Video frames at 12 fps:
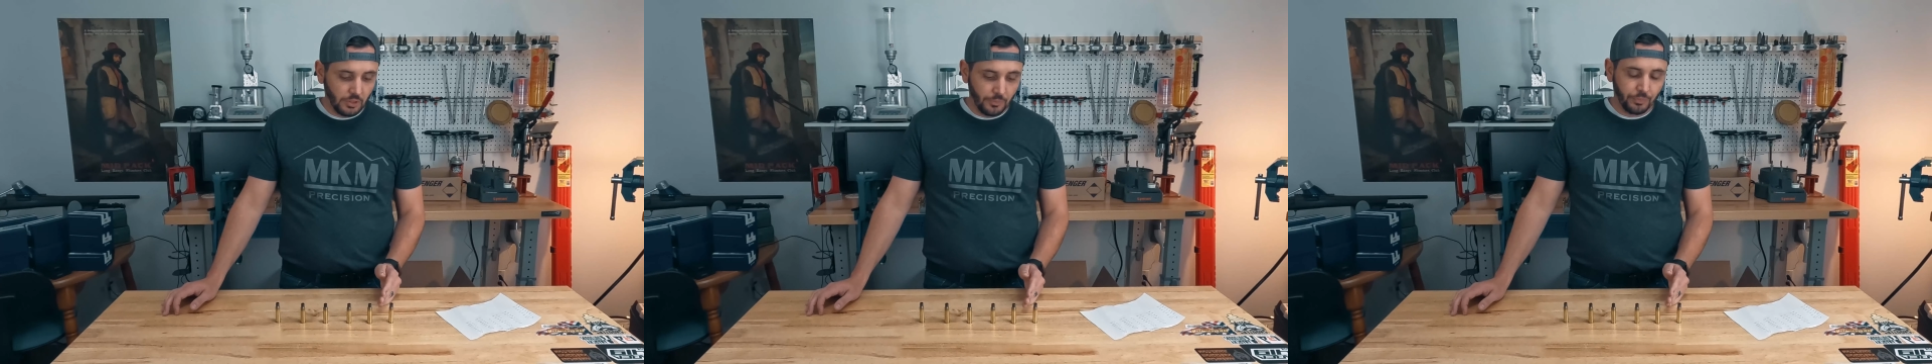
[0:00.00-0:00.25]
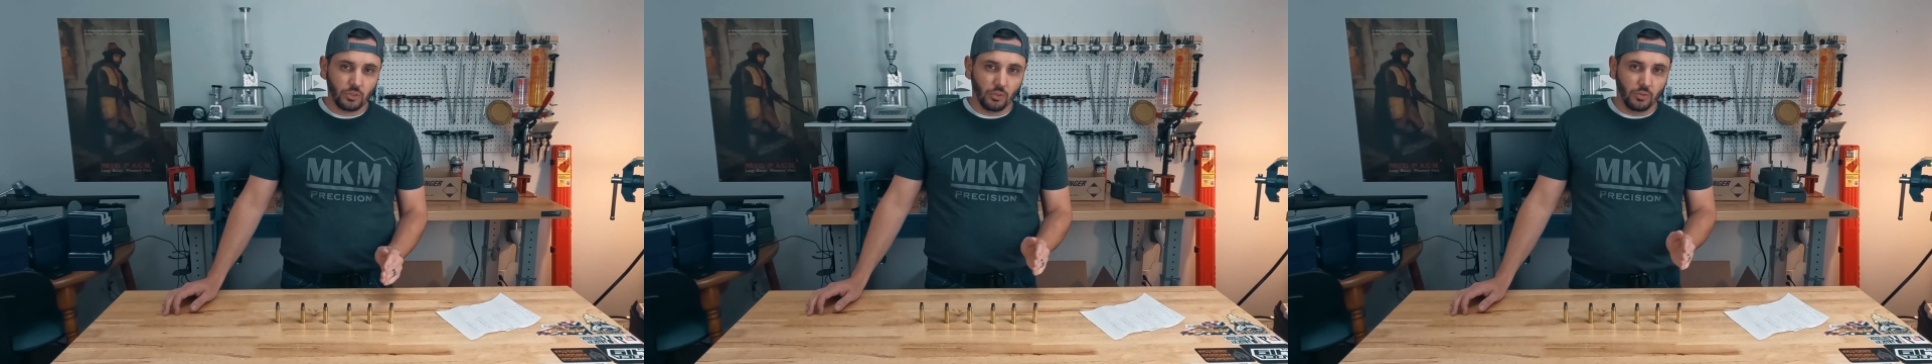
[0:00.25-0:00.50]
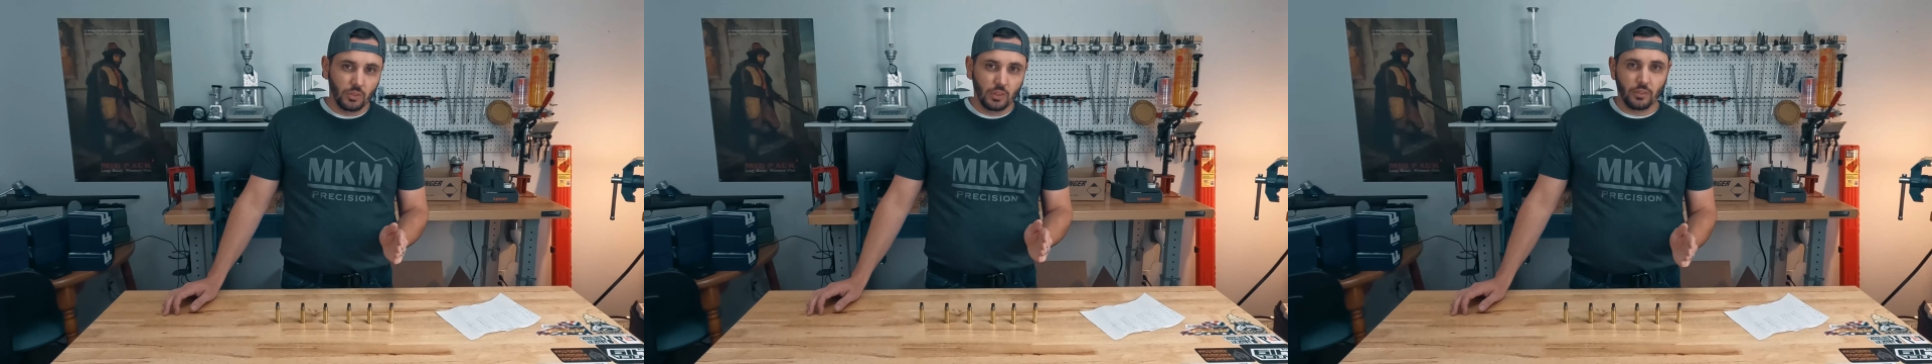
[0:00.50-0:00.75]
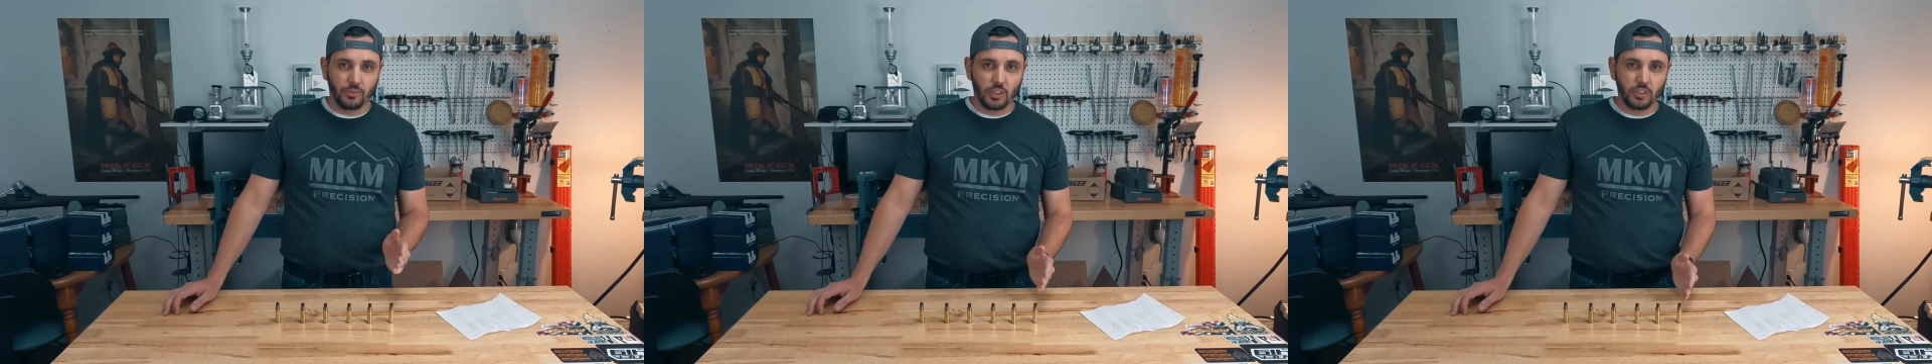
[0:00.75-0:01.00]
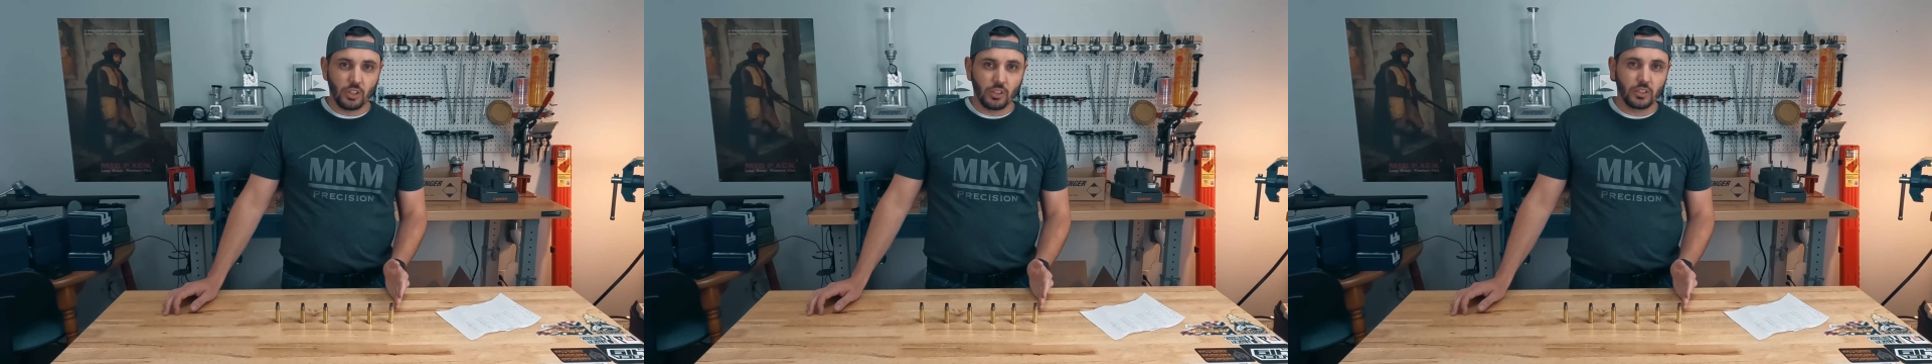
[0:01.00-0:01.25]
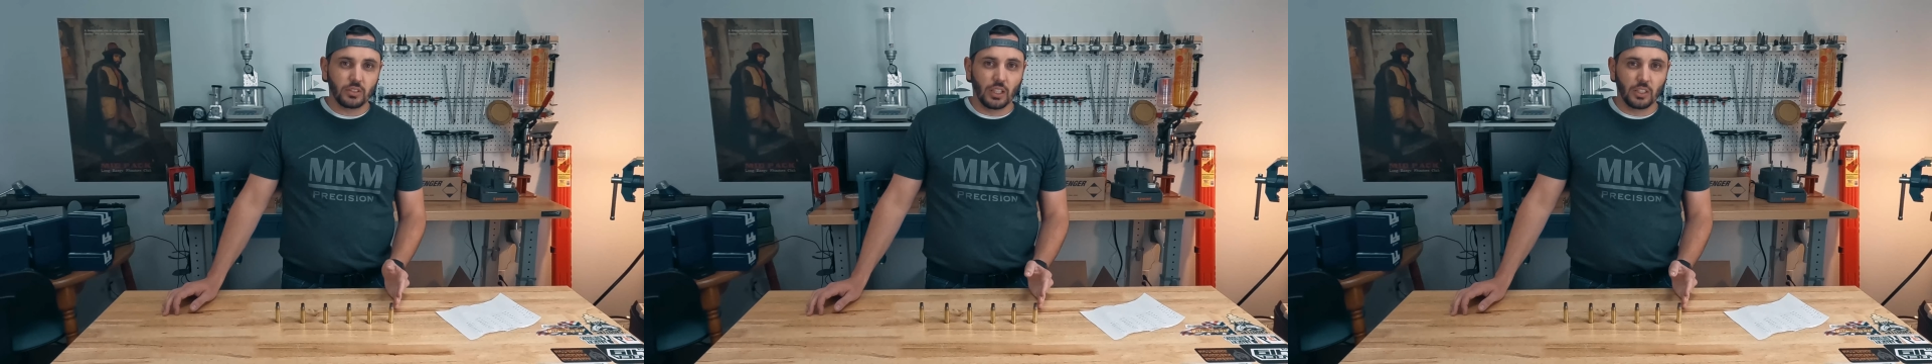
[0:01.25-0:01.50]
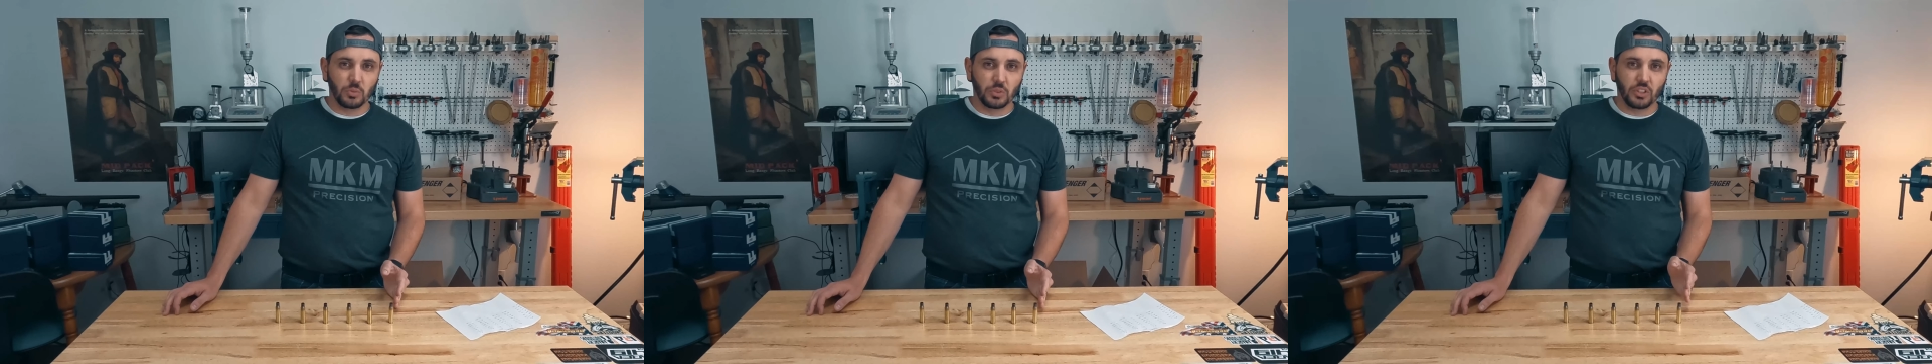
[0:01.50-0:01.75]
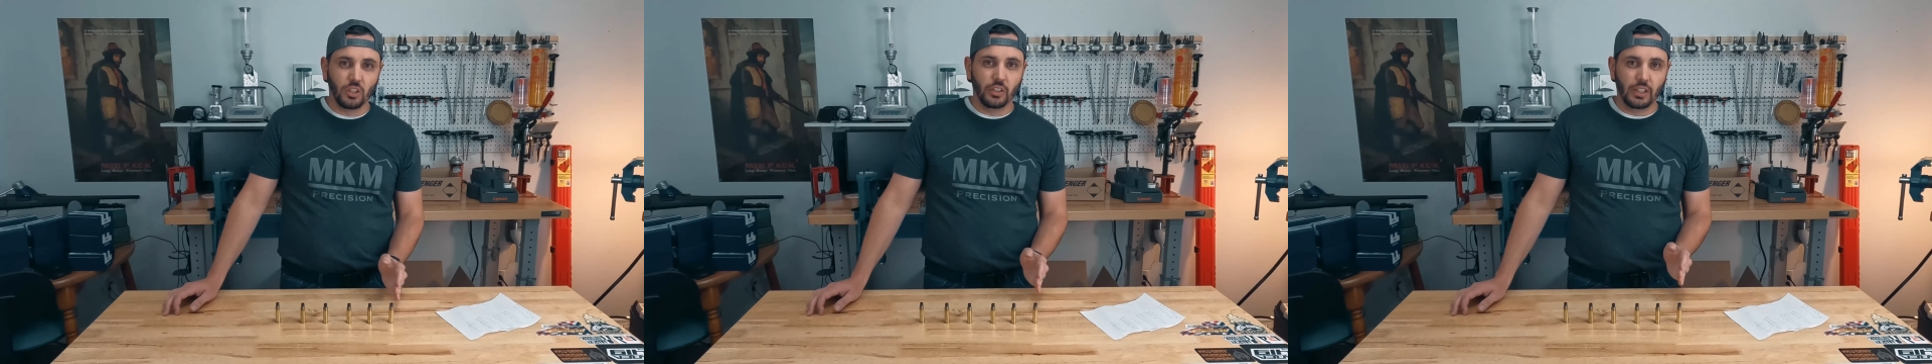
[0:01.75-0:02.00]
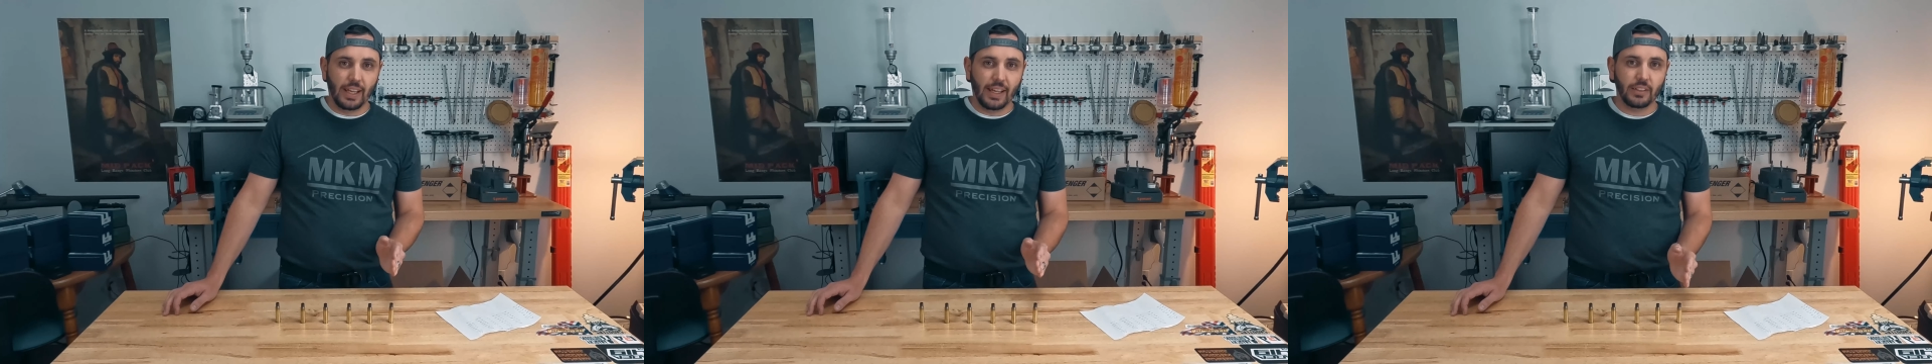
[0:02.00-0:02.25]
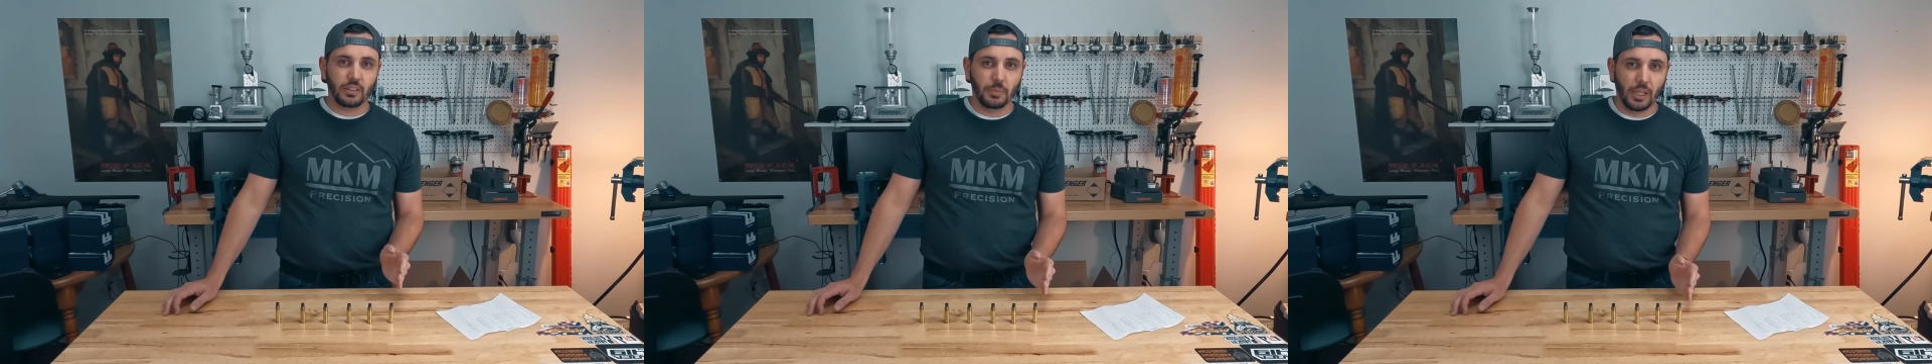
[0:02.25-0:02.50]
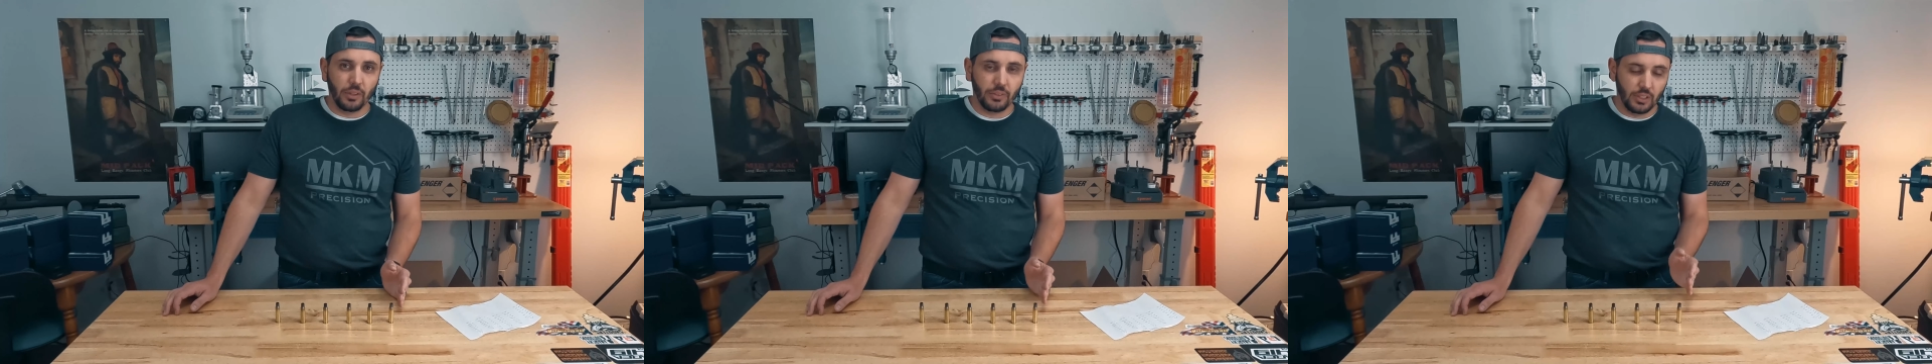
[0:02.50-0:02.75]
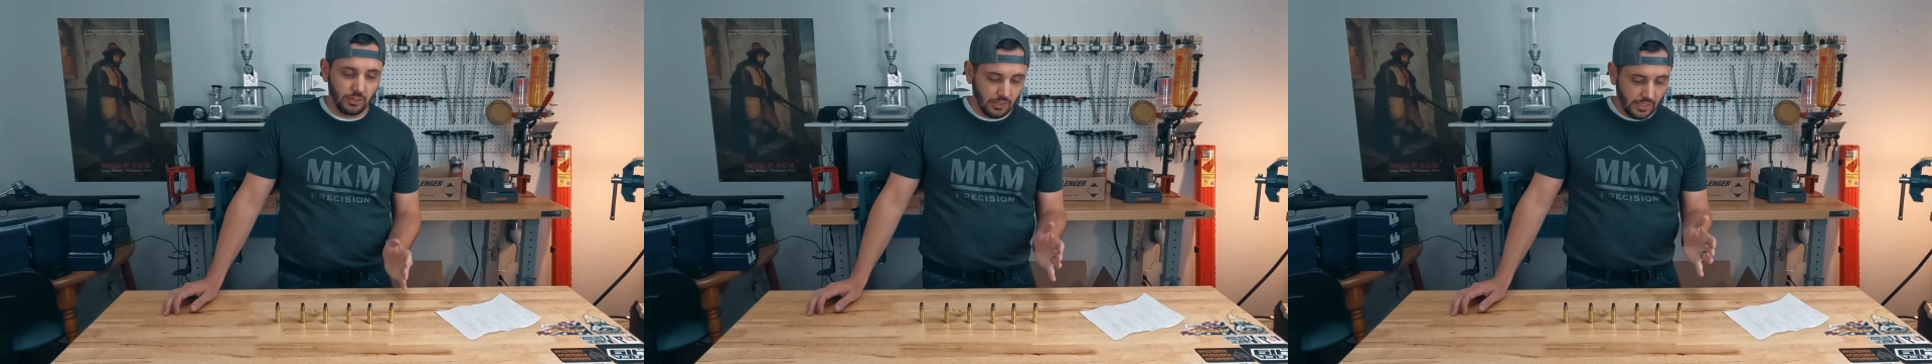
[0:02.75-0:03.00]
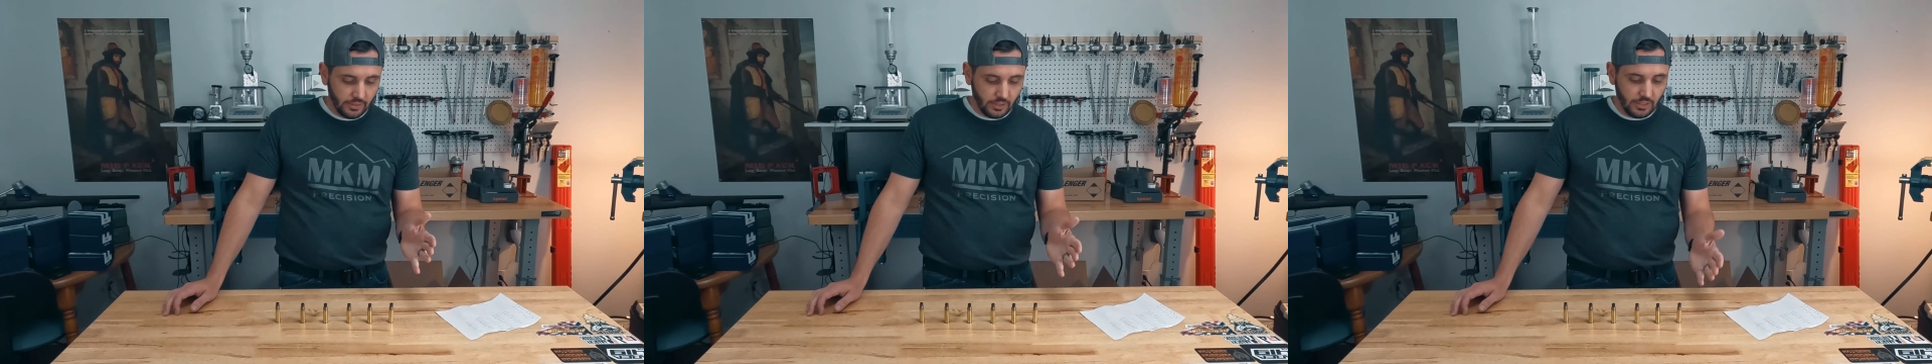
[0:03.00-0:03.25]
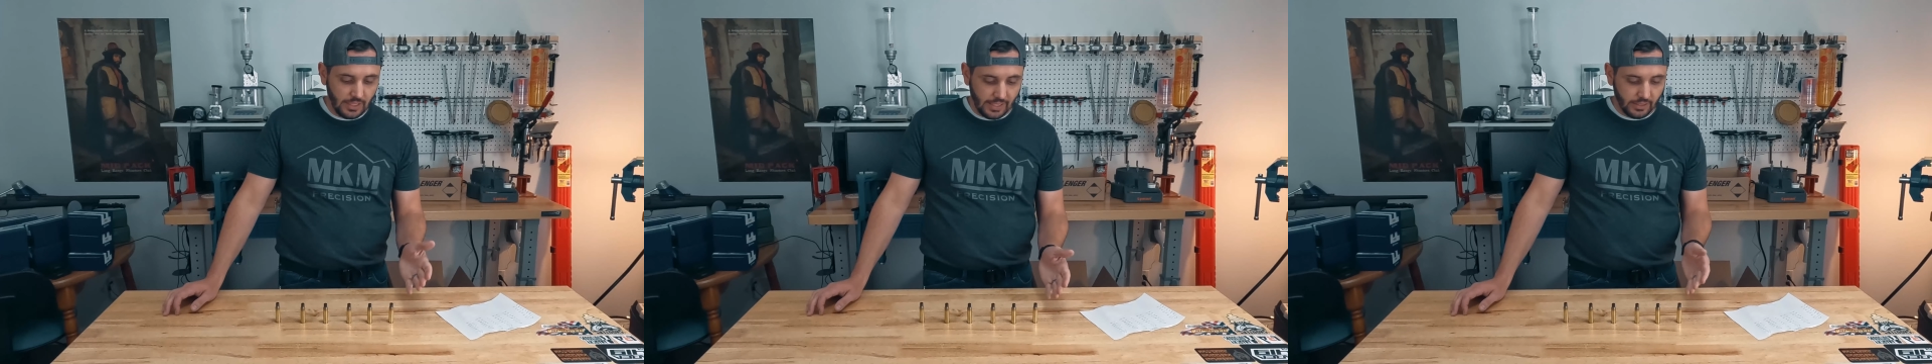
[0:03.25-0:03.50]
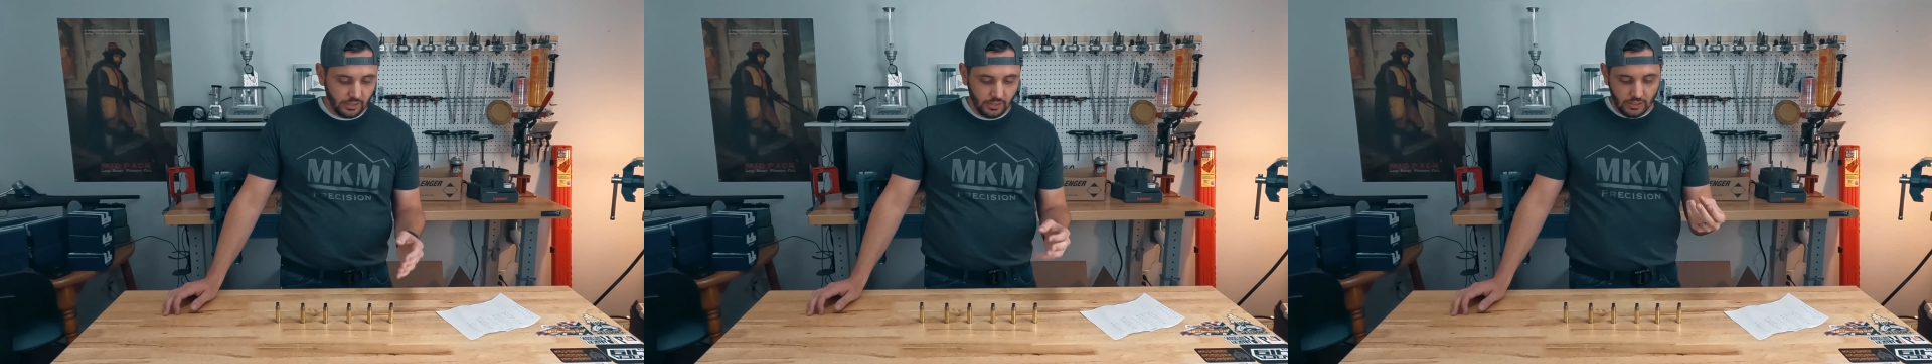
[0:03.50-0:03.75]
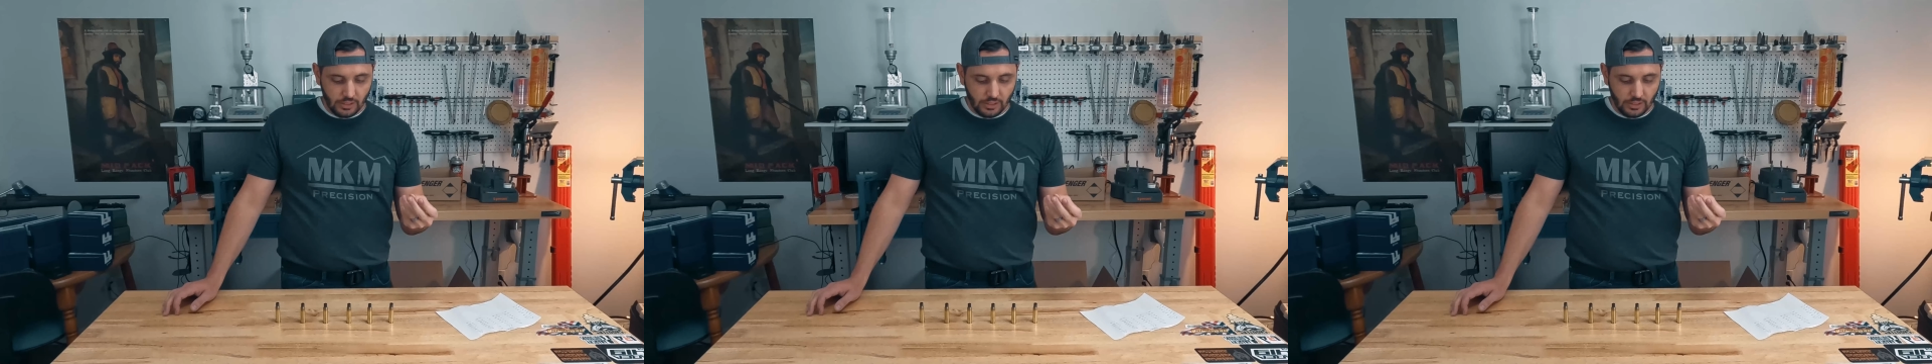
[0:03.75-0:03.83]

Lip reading: So the first hardness test was done at the mouth, at the neck,